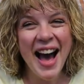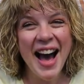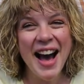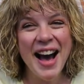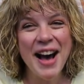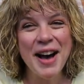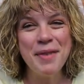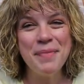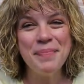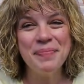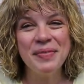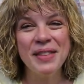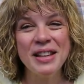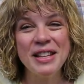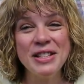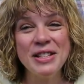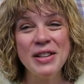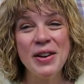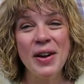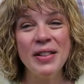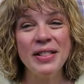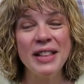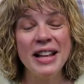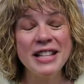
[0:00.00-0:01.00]
um,
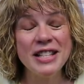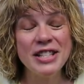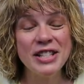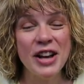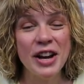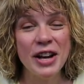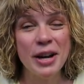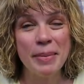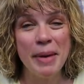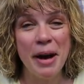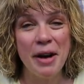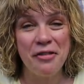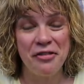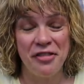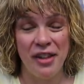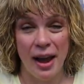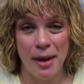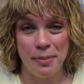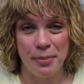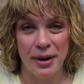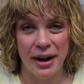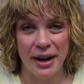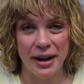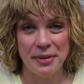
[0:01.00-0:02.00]
so let's talk about
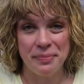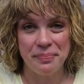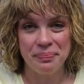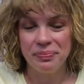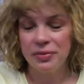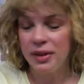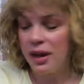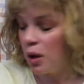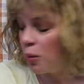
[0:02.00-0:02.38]
fabric.